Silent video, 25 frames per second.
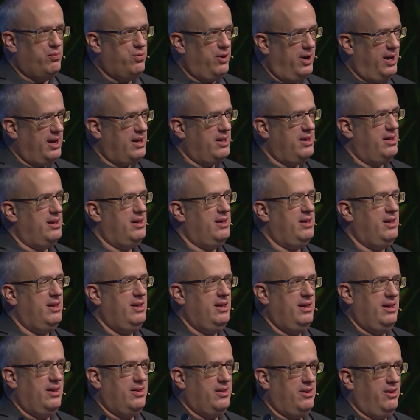break
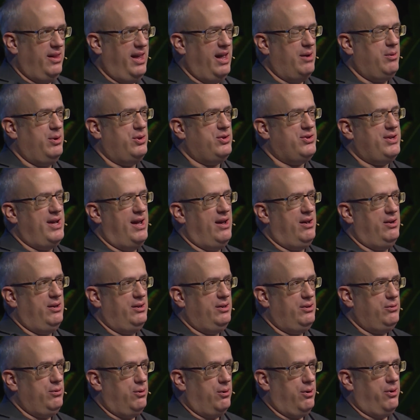the language down
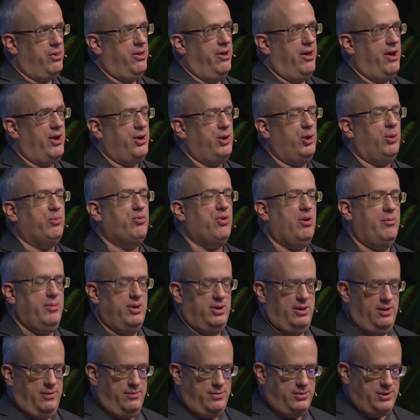into orthogonal
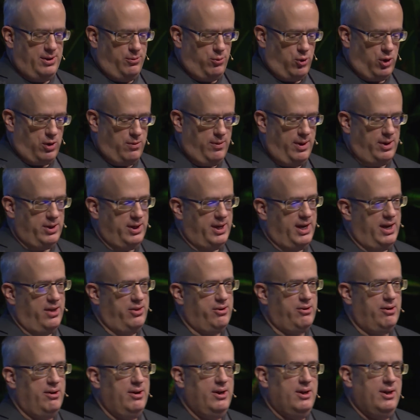primitives that work well
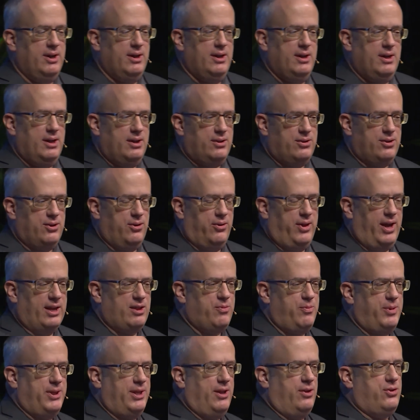together. So
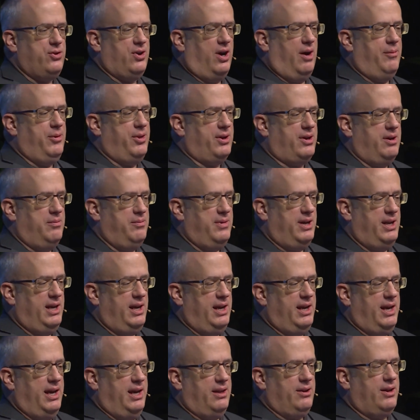that's been the job of the
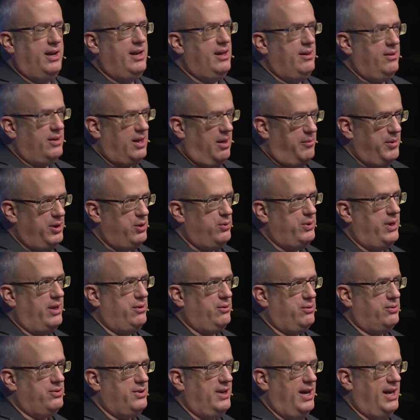committee, and coming to an
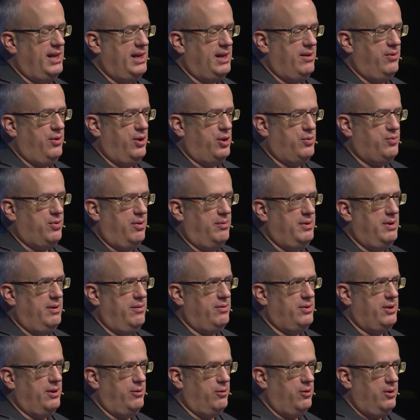understanding of those
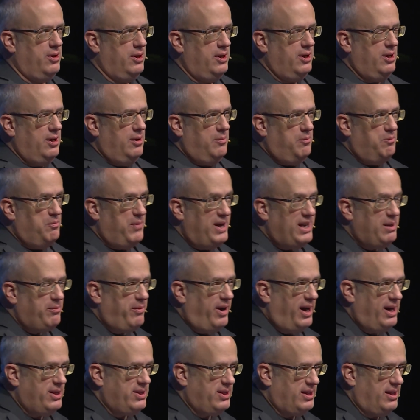primitives and
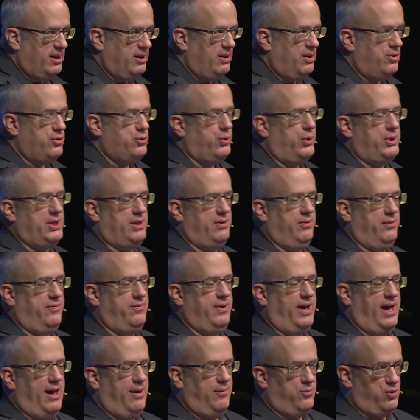minimizing the choice of
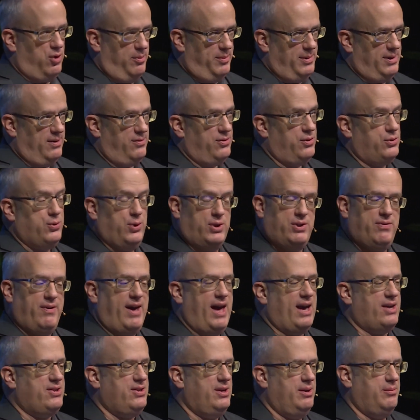primitives, choice of
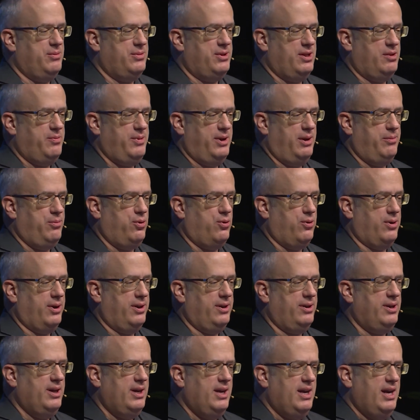axioms has been
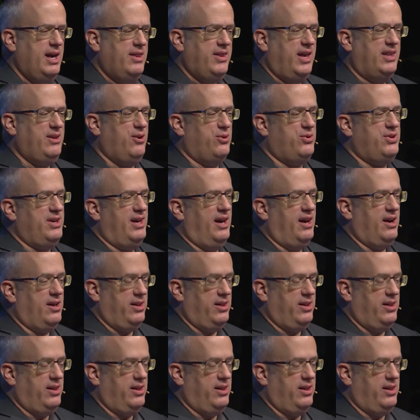important. Then there's the